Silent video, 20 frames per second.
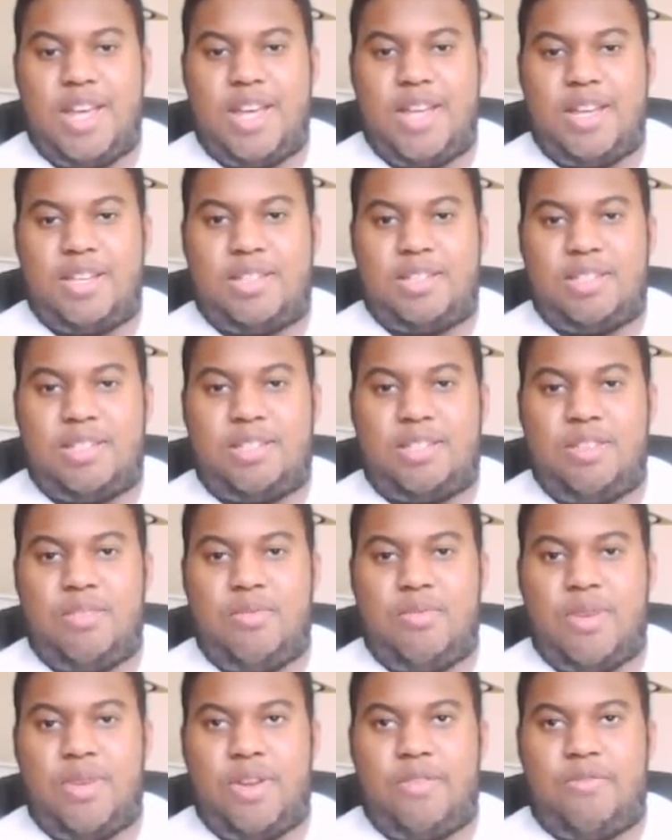He is a
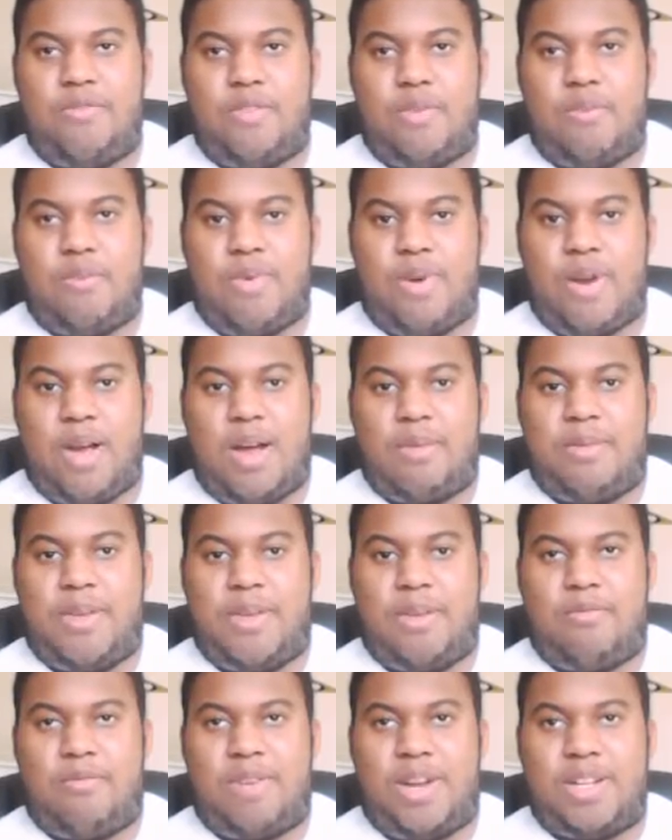shoo-in for
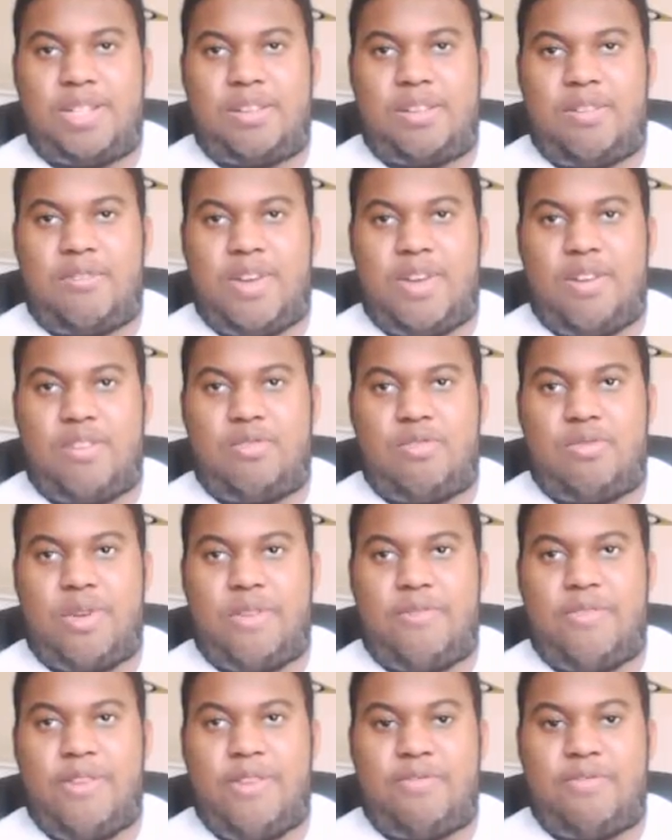probably Wrestler of the Year in
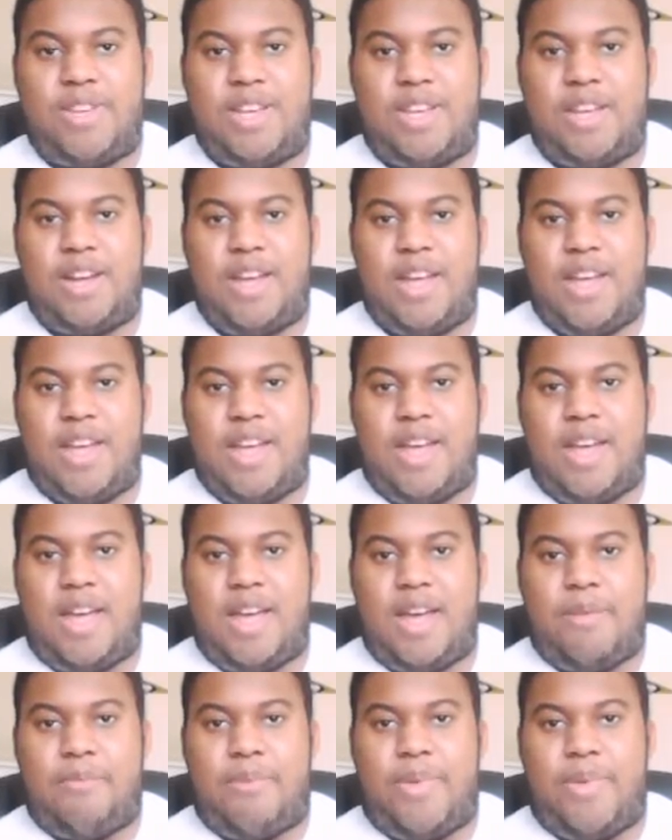2015,
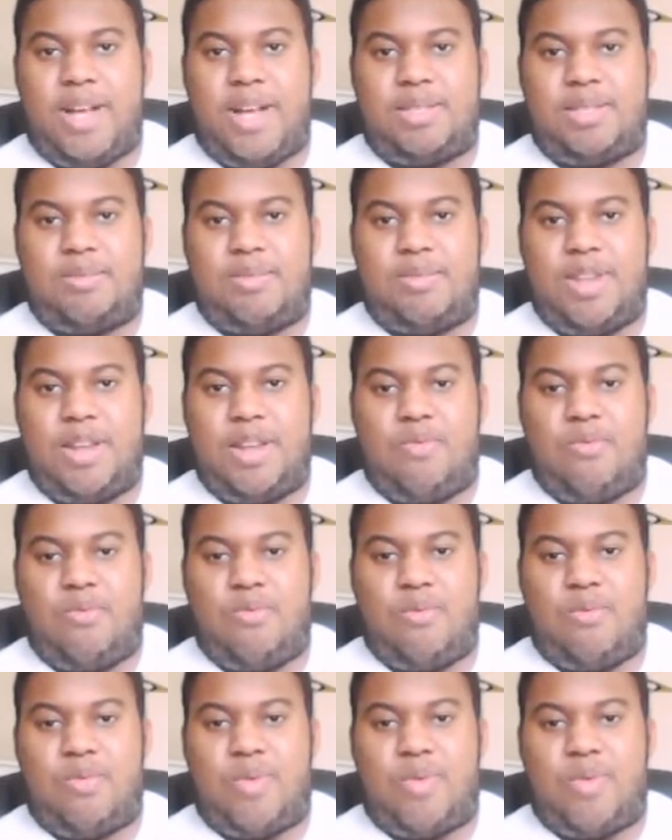and possibly